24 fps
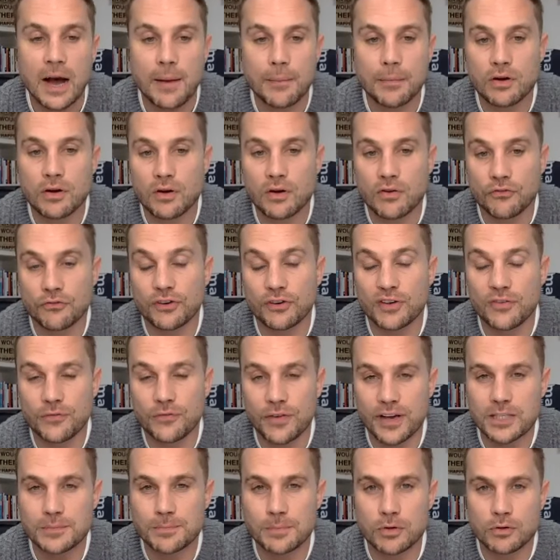We've got a free
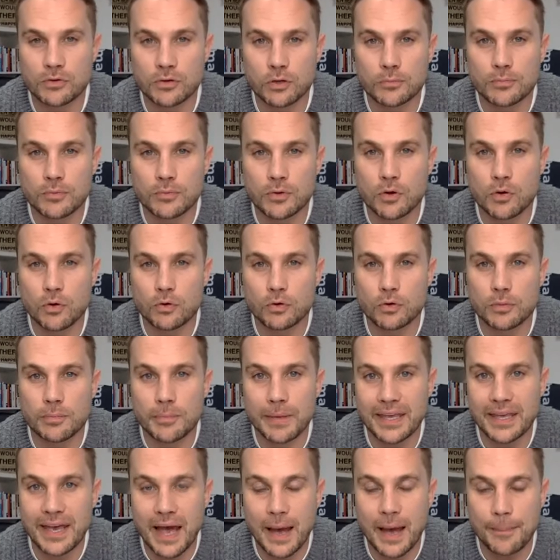Facebook group called
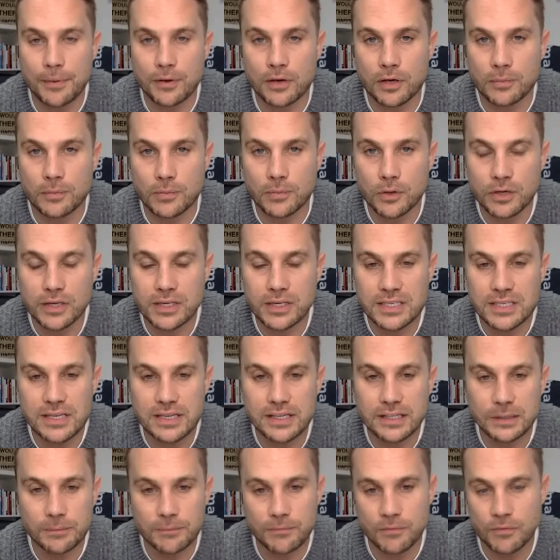Make It Happen
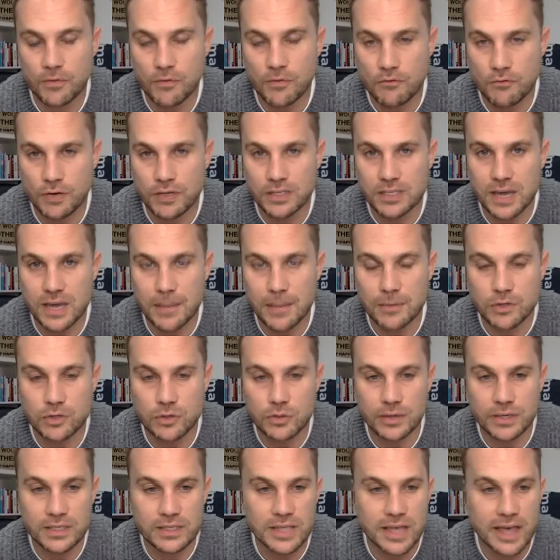Community. Feel free to come and
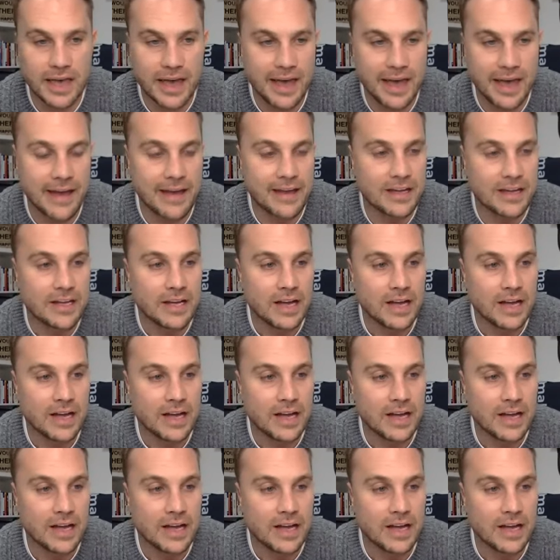join us there.